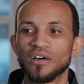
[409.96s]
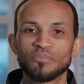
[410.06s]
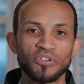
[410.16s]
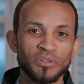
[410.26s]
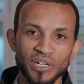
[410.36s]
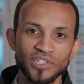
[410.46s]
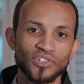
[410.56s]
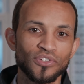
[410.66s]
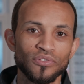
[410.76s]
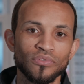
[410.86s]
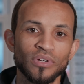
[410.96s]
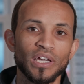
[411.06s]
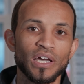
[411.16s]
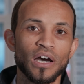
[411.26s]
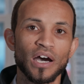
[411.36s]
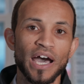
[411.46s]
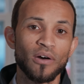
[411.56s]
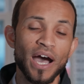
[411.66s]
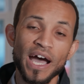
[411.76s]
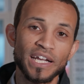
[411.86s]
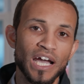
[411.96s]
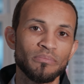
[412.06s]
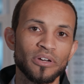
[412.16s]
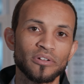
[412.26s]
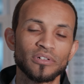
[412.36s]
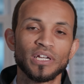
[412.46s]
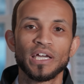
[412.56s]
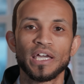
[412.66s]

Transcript: pretty much to how I got better.